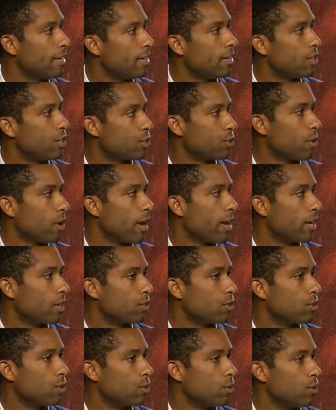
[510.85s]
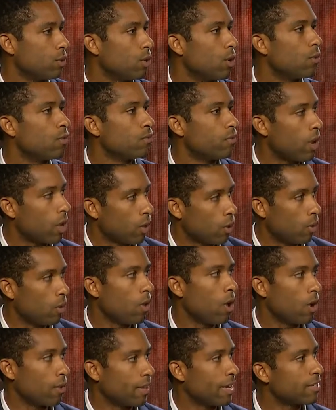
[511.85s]
is trying to, follow
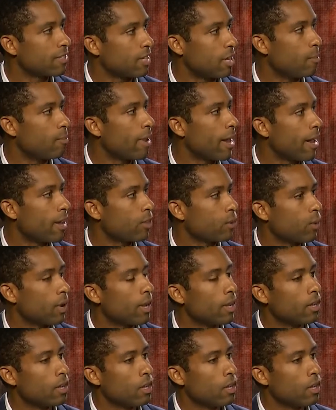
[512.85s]
along that same pathway.